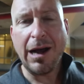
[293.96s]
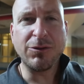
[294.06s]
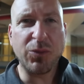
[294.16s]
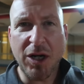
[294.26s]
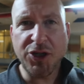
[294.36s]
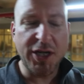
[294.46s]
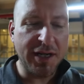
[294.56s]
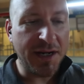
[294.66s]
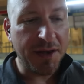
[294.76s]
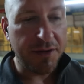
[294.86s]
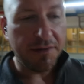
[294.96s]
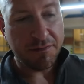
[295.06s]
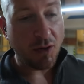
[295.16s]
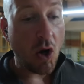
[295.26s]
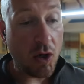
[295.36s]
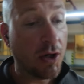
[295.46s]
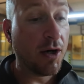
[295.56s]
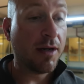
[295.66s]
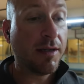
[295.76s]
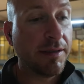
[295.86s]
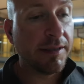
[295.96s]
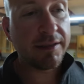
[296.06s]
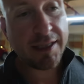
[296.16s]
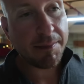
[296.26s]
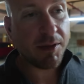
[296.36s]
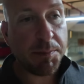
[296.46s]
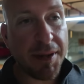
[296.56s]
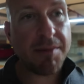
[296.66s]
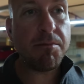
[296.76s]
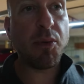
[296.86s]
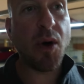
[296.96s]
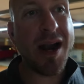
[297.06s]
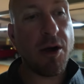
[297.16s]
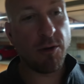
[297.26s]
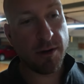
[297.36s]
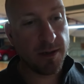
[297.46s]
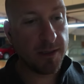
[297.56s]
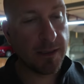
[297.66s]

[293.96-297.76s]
I was watching another vlogger. His name's Ben Brown.